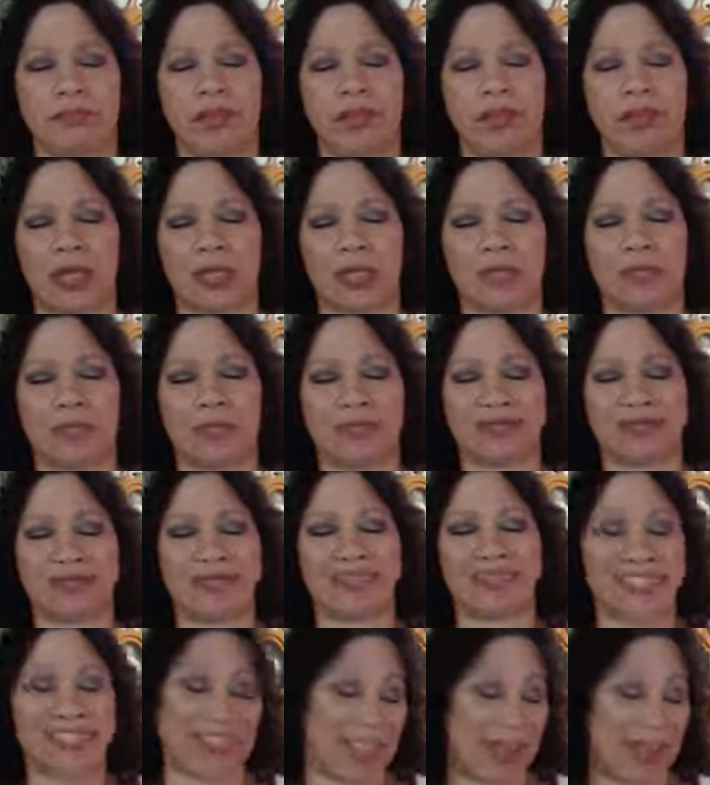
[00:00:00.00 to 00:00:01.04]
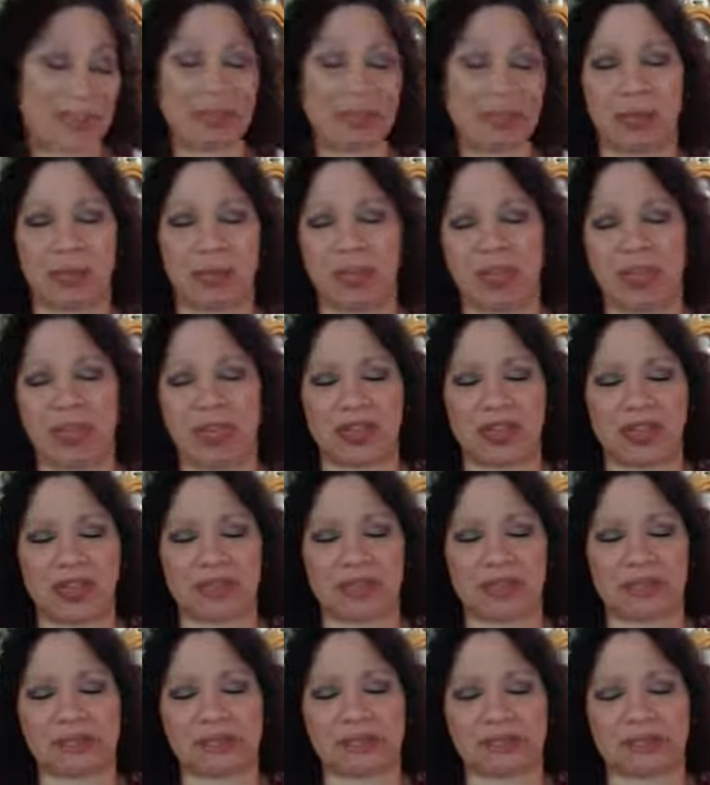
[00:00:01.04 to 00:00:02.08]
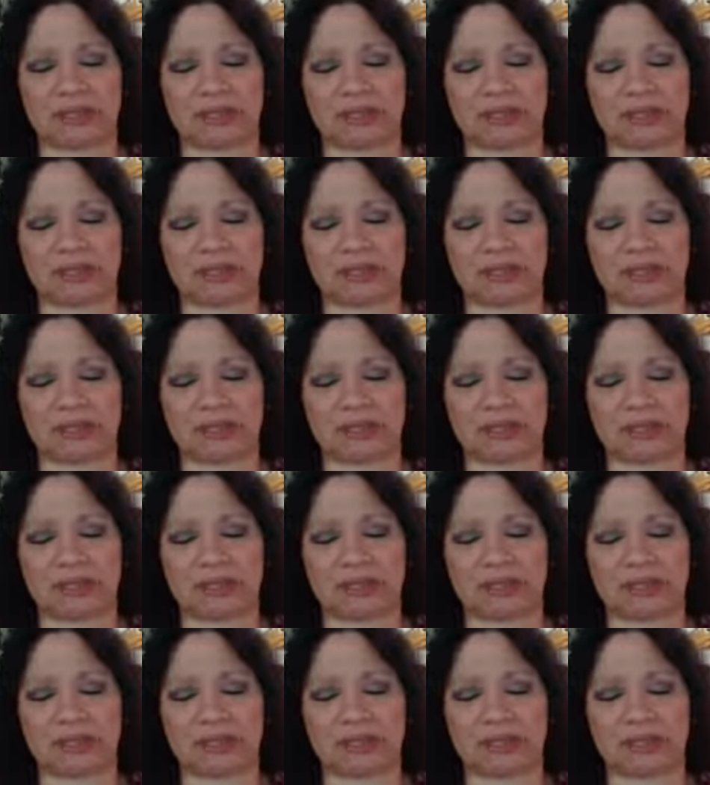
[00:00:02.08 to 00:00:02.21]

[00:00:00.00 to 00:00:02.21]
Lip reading: hold on, I have to be patient.